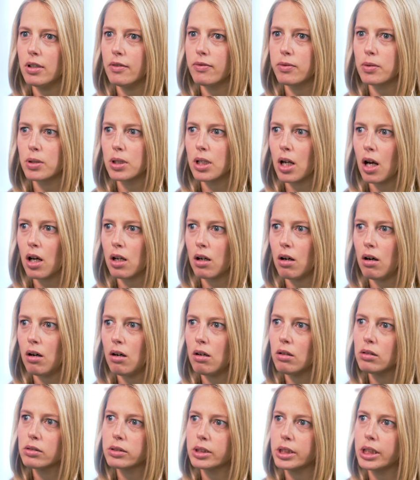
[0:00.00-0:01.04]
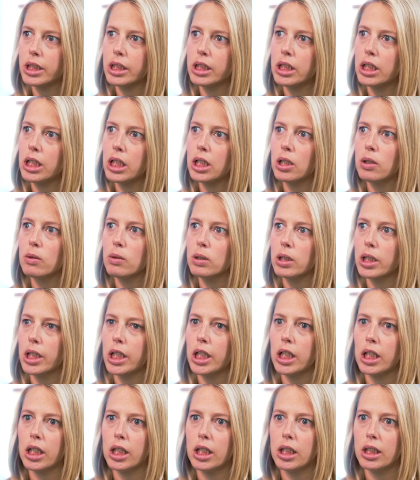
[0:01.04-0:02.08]
If we're not all seen
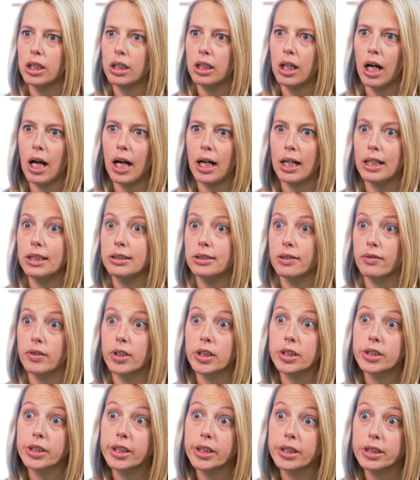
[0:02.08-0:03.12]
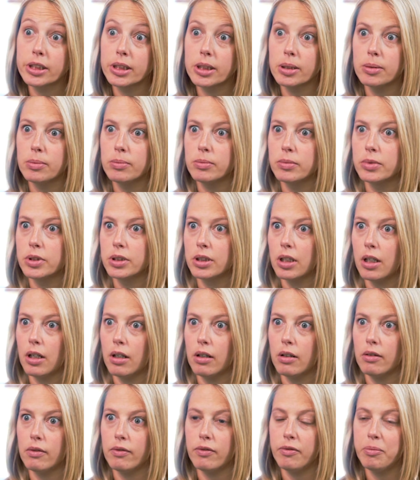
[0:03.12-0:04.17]
equally in the eyes of our systems,
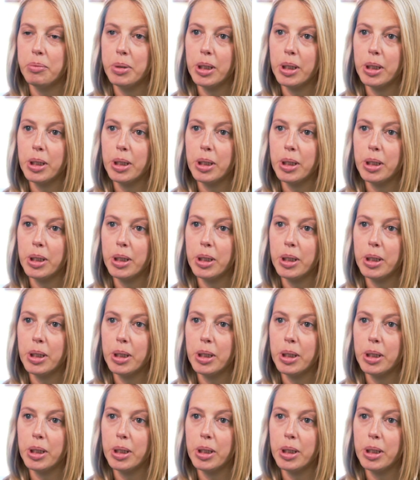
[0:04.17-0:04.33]
of